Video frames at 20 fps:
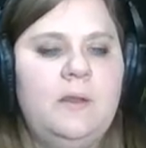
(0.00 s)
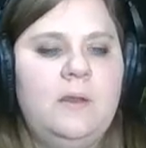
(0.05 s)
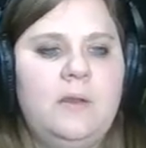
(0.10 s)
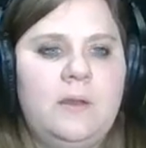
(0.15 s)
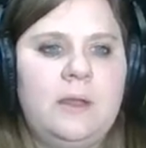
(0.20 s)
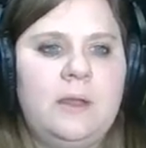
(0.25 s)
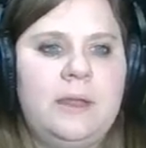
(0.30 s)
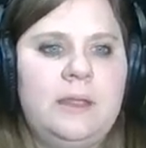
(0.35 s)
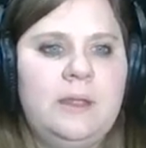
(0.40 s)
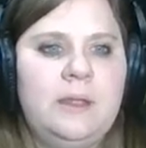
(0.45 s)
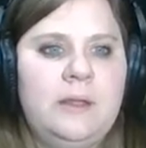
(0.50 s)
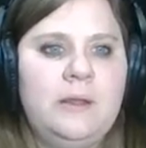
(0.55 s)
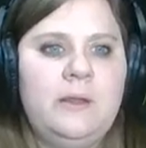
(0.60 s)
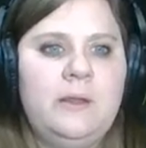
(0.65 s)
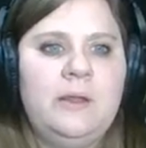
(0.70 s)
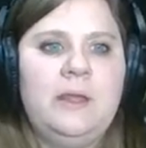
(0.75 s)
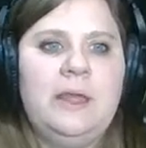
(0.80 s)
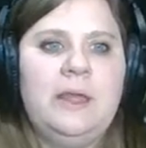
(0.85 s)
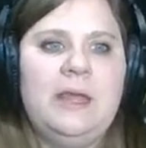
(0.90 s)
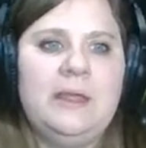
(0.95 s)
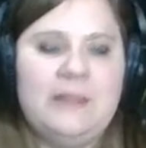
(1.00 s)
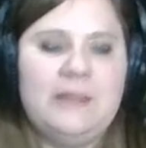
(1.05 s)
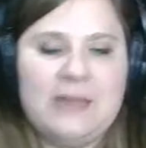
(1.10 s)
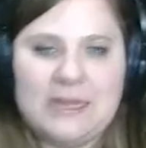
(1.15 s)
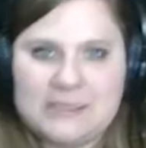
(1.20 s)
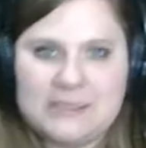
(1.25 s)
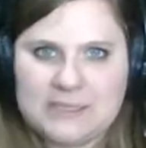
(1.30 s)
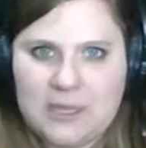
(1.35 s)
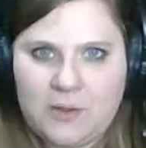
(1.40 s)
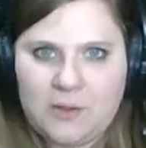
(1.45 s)
Okay? And
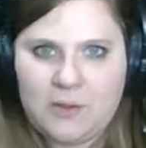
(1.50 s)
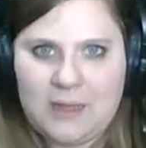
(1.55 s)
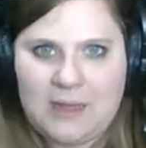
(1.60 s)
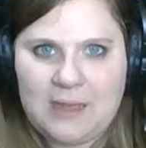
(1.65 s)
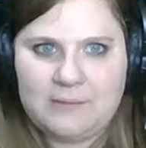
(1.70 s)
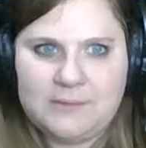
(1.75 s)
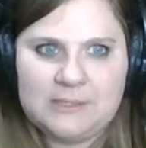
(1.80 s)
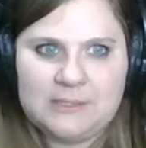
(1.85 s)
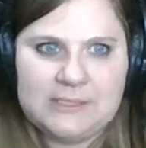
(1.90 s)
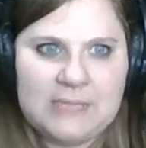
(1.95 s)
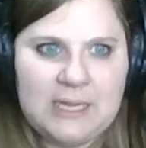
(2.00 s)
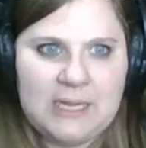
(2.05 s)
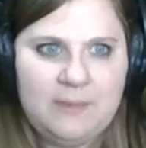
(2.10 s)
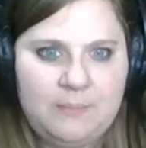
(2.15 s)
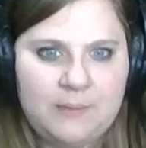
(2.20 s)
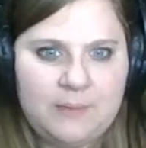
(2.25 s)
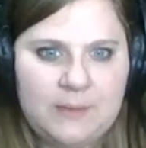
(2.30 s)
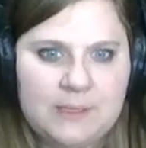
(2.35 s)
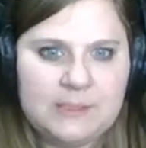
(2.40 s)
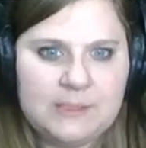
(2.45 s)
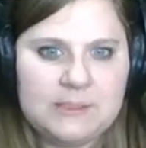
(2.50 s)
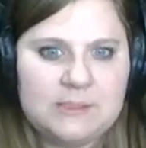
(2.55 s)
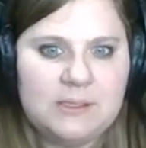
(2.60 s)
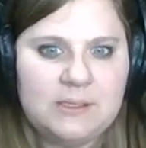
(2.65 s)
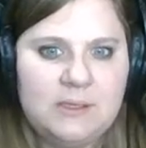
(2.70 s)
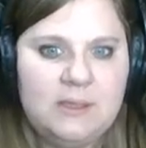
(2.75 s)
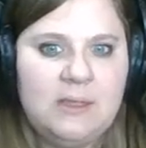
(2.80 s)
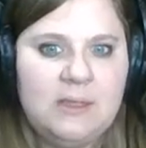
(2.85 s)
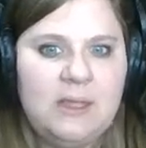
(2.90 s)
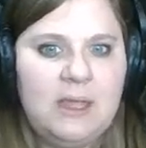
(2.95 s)
that's how you have to type this.
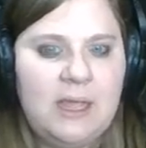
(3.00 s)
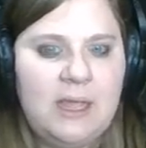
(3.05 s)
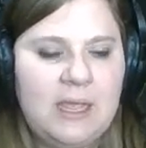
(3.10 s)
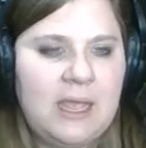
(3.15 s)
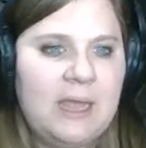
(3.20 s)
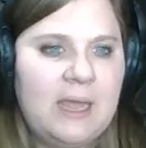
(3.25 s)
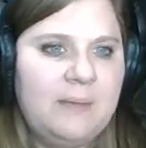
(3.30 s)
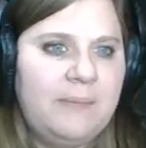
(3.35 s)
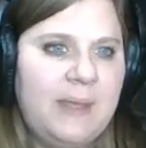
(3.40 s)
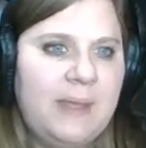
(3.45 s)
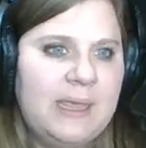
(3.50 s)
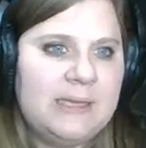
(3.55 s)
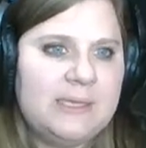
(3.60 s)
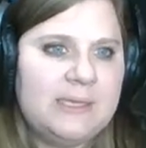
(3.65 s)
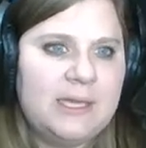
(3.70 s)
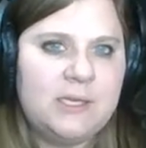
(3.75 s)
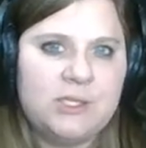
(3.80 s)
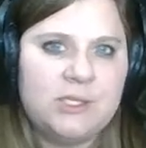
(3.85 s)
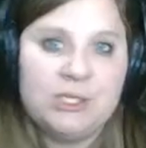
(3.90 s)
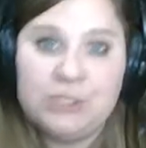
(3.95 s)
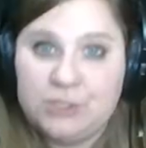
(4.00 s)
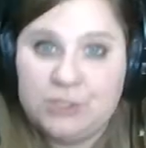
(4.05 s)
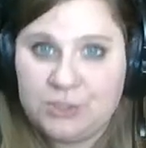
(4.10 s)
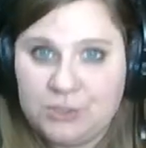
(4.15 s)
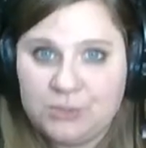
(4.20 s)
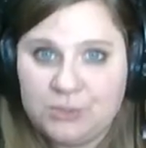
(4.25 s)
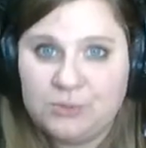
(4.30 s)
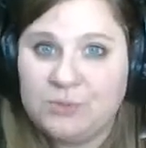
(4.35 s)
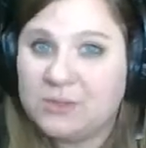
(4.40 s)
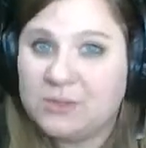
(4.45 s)
Again, pay attention
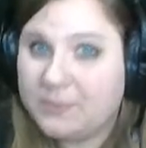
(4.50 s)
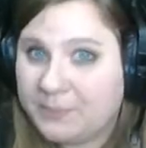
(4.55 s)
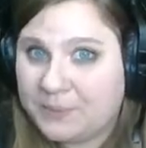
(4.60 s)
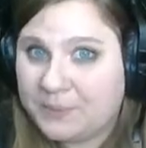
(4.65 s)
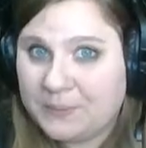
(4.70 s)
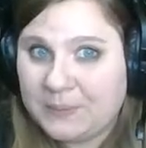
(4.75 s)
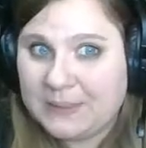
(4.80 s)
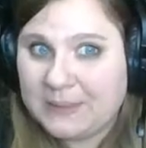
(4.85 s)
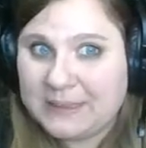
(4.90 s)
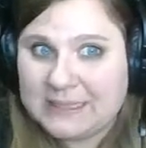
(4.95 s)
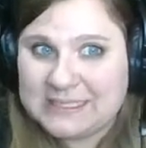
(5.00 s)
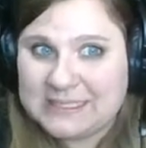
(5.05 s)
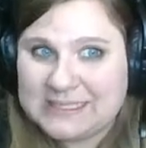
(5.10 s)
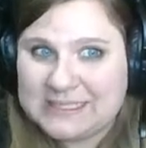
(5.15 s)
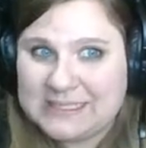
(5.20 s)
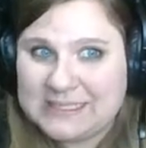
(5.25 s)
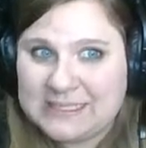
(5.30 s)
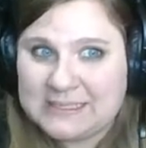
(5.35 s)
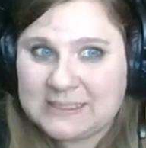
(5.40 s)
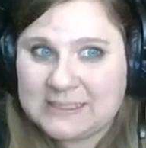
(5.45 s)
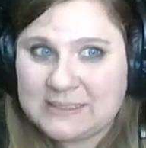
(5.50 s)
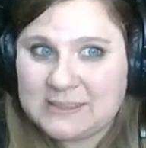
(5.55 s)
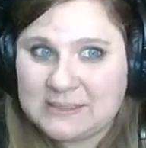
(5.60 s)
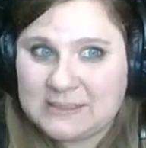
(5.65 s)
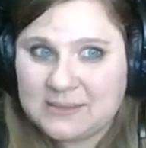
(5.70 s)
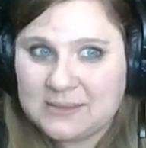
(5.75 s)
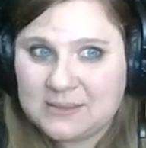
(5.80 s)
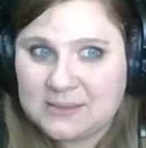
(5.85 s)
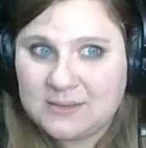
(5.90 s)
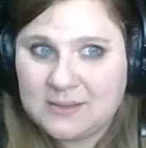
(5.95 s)
to the parentheses.
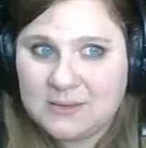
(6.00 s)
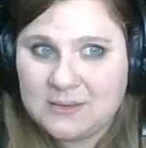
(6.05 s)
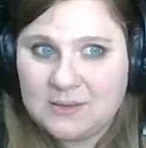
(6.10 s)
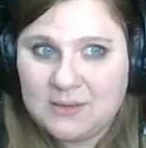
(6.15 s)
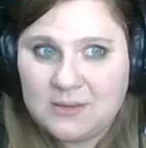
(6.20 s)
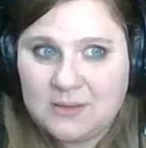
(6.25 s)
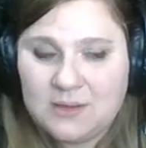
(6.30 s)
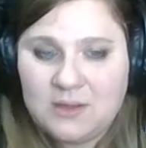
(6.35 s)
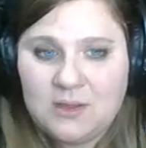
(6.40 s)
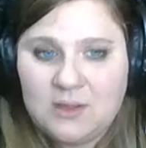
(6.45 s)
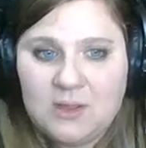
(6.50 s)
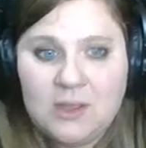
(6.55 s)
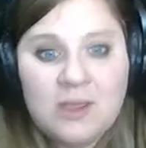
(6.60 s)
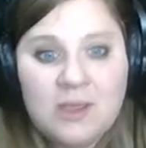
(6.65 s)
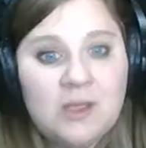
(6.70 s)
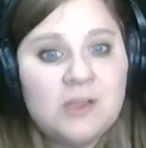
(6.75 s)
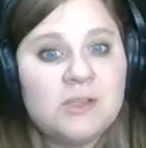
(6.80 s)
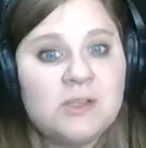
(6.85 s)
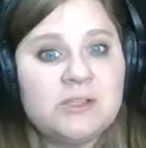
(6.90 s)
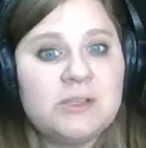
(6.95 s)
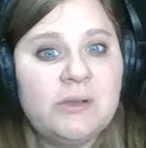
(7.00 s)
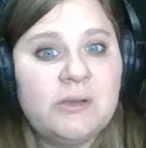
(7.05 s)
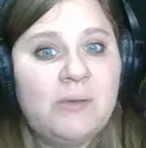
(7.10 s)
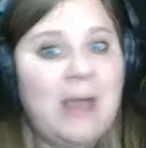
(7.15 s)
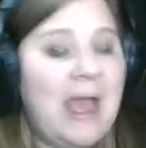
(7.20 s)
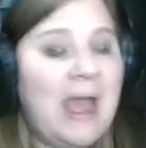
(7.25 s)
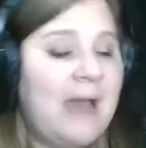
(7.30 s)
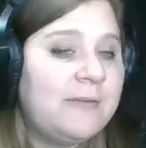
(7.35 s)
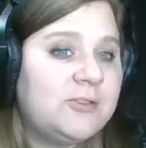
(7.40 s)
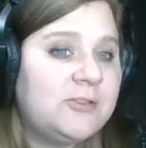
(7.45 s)
So
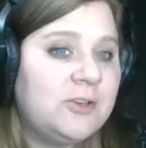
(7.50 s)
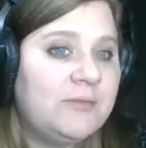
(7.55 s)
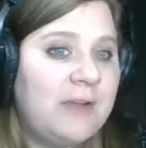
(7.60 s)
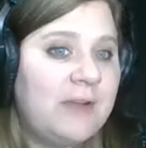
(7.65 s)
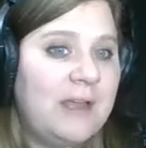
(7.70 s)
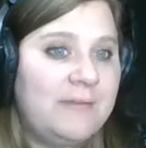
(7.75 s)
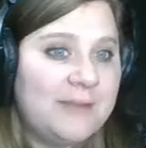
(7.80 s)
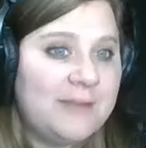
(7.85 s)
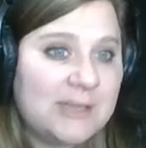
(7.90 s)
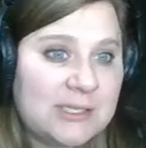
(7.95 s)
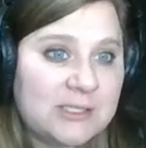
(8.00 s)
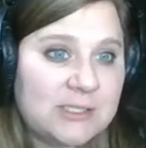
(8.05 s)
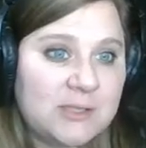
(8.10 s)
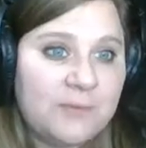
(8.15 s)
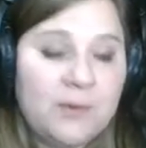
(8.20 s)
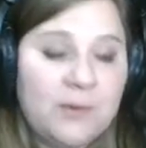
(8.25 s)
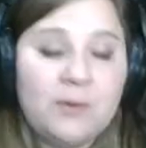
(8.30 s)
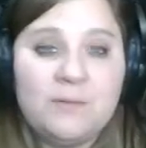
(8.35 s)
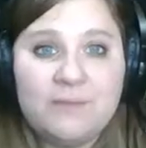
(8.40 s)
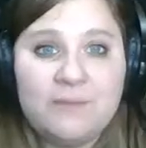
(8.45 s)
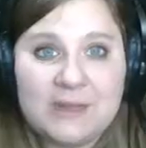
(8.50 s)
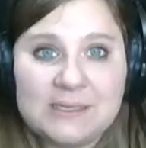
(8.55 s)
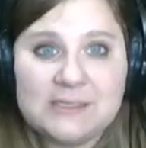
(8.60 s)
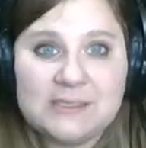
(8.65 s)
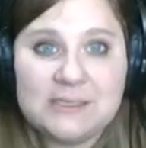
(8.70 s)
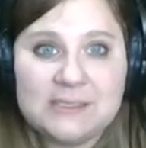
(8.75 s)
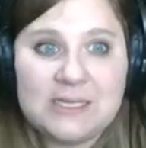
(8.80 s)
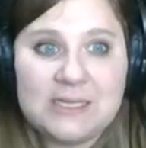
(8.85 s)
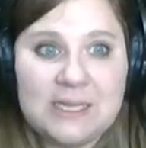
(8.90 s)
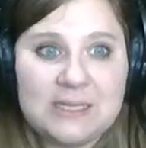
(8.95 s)
after 5 years, if you
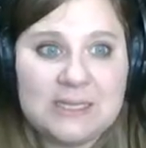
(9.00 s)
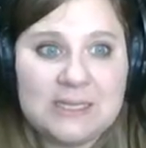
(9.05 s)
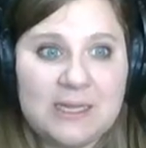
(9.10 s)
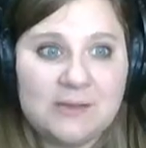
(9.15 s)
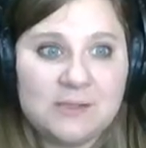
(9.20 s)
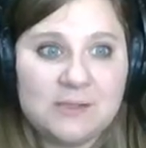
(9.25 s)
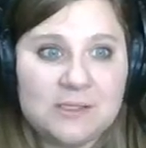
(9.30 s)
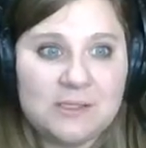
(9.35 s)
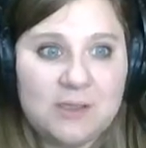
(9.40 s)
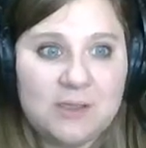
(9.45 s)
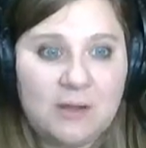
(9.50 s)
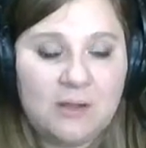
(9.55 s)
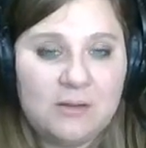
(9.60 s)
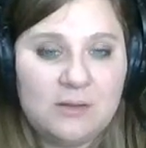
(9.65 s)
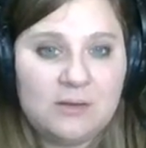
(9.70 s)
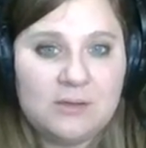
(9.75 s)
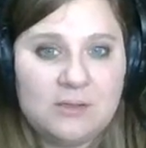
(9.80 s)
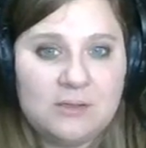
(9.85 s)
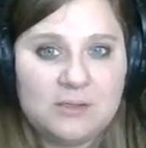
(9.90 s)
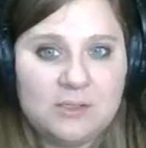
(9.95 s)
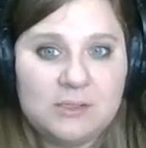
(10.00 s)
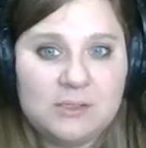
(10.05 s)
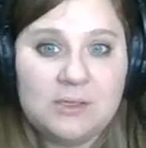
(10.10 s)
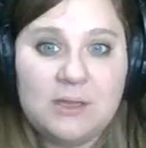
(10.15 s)
invested $10,000